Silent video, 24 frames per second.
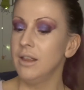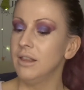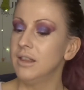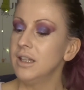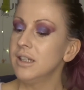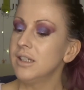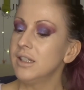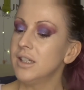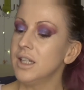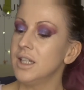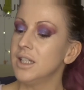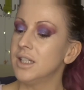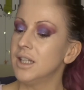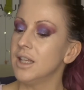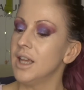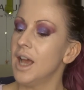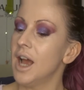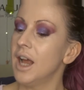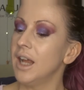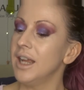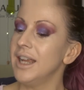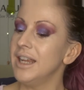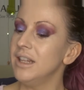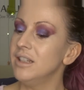and this is the
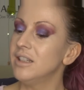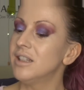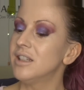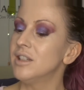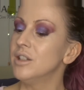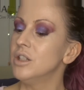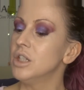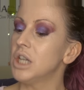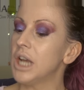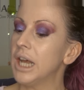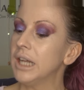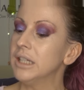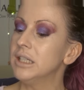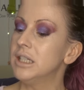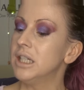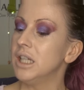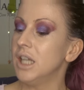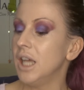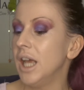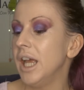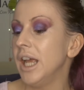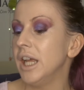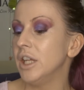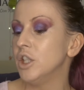Instant
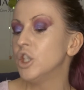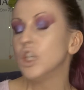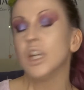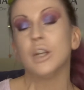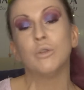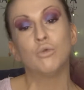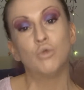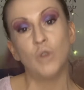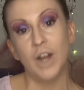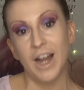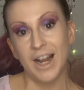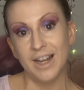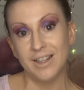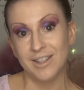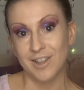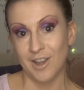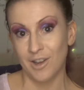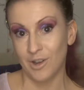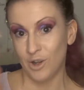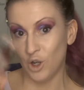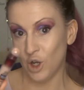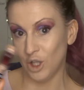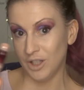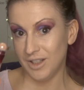Anti-Age
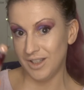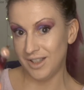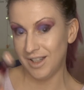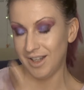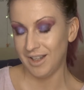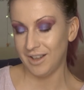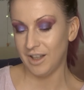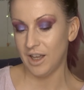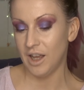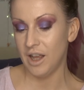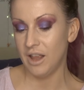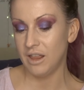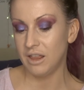Eraser Concealer,